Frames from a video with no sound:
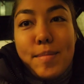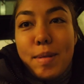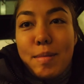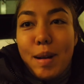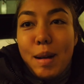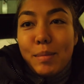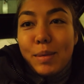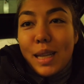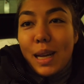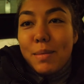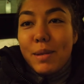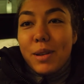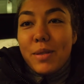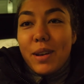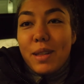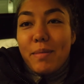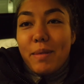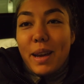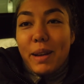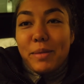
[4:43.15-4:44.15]
My mom's coming
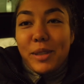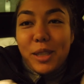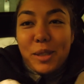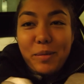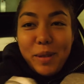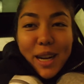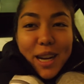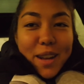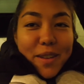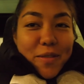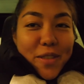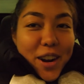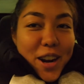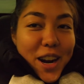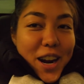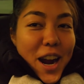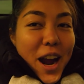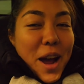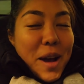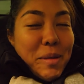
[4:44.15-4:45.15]
with me. I'm just waiting for
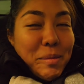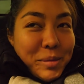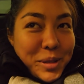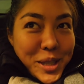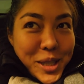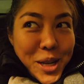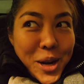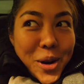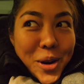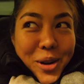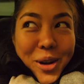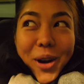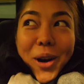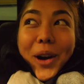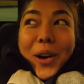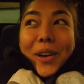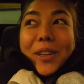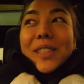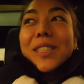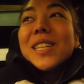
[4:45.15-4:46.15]
her. I'm so
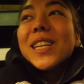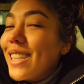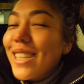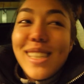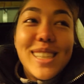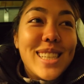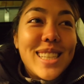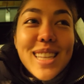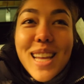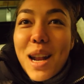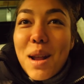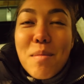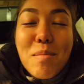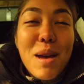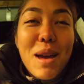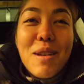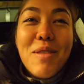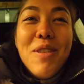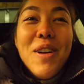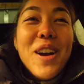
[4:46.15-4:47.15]
cold. She's gonna
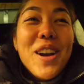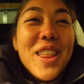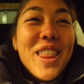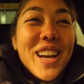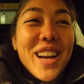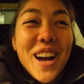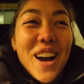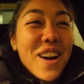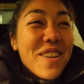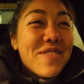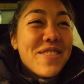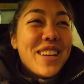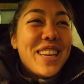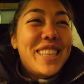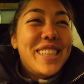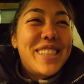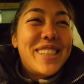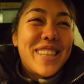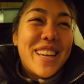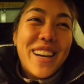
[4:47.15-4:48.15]
pay for the
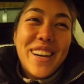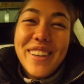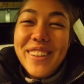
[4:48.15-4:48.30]
coffee, so.